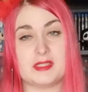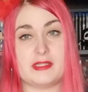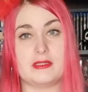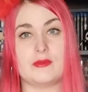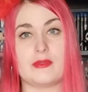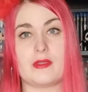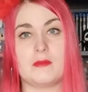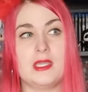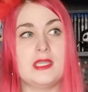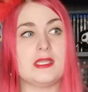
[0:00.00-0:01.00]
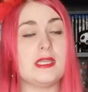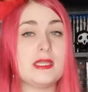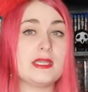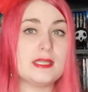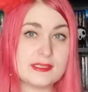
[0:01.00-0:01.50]
dinner with them. He
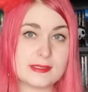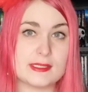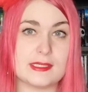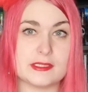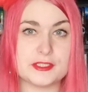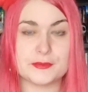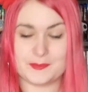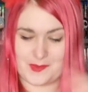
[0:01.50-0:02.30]
is the dinner.